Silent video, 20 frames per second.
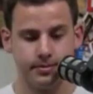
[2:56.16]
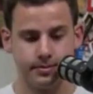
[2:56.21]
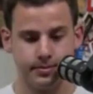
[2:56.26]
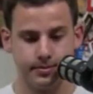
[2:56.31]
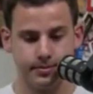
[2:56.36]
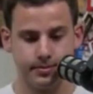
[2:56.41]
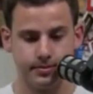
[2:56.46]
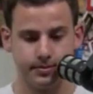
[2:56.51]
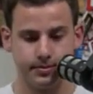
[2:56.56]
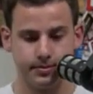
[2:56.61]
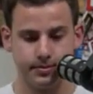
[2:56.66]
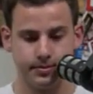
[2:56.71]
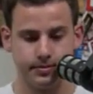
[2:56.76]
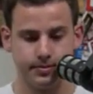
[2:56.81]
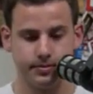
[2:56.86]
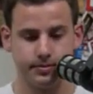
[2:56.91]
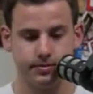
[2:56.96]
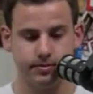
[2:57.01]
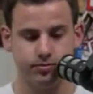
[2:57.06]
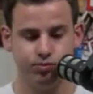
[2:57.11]

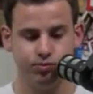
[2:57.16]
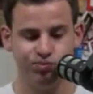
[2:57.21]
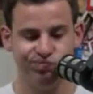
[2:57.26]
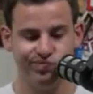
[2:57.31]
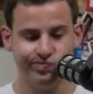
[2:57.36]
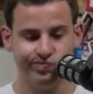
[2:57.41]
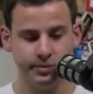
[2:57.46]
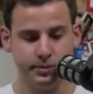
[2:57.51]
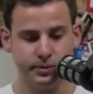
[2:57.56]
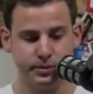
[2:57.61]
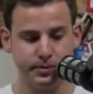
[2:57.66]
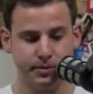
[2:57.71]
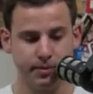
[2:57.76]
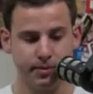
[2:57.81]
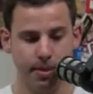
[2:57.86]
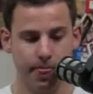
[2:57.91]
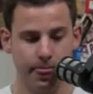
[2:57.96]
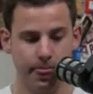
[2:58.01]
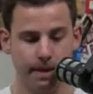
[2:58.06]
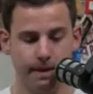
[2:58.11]

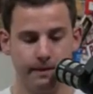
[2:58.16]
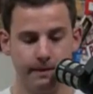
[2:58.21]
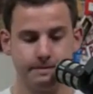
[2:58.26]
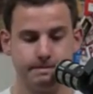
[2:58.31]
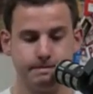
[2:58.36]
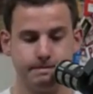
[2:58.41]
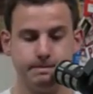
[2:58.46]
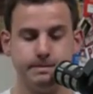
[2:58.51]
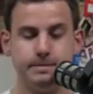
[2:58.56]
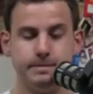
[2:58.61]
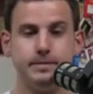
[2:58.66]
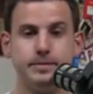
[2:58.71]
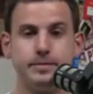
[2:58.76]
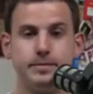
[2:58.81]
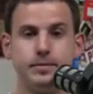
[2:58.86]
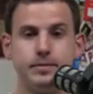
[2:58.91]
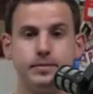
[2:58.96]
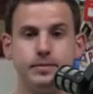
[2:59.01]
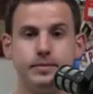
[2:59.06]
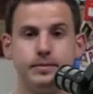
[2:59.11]

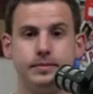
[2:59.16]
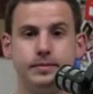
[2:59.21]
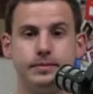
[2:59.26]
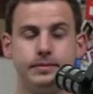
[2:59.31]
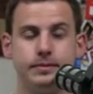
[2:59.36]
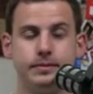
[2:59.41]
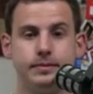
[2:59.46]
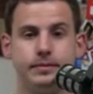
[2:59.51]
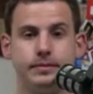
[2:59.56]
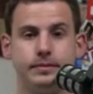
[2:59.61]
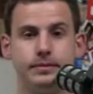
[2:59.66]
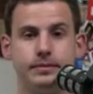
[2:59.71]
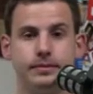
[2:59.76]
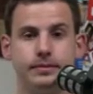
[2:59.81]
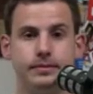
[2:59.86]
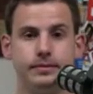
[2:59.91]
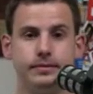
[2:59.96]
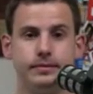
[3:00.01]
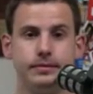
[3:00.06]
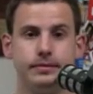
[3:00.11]

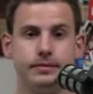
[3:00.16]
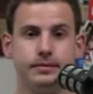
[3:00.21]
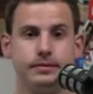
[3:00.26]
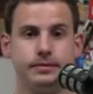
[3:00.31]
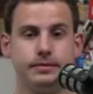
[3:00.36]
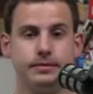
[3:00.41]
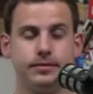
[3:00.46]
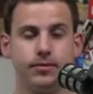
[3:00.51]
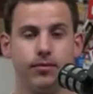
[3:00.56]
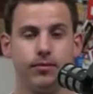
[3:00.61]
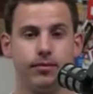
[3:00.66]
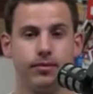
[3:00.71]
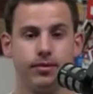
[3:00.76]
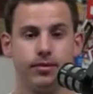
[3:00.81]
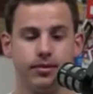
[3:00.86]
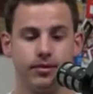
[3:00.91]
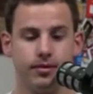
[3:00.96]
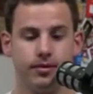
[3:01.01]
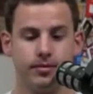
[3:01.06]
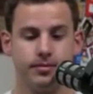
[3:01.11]

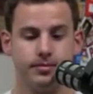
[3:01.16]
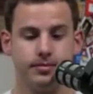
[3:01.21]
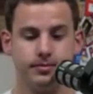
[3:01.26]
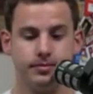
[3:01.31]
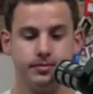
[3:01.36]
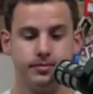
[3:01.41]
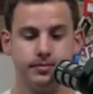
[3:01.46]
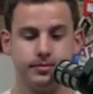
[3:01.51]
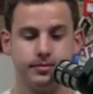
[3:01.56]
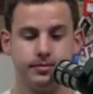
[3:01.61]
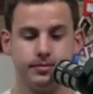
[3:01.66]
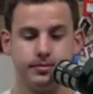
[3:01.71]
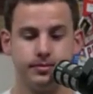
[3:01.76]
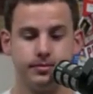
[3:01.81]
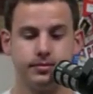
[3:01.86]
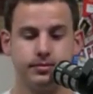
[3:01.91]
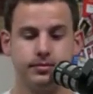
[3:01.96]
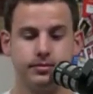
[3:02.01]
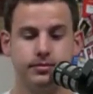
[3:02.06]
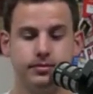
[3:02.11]

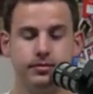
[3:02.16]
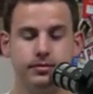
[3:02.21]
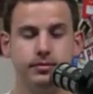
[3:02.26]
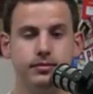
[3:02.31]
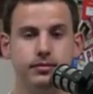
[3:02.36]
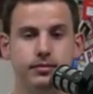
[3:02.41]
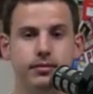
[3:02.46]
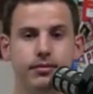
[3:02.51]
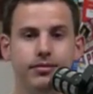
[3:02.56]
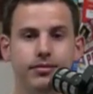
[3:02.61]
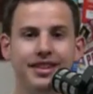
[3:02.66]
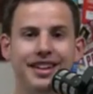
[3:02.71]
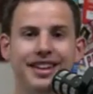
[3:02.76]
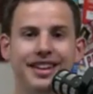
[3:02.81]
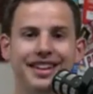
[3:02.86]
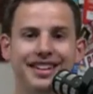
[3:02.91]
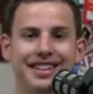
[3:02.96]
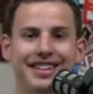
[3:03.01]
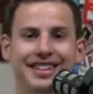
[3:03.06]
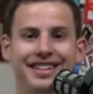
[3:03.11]

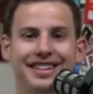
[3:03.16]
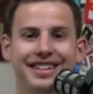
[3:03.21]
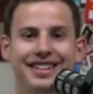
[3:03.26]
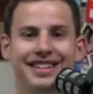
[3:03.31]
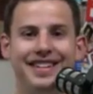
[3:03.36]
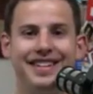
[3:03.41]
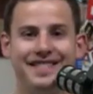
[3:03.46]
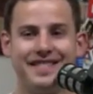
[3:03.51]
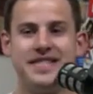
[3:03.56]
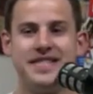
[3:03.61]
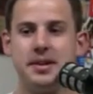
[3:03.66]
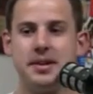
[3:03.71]
No words are spoken by the person on screen.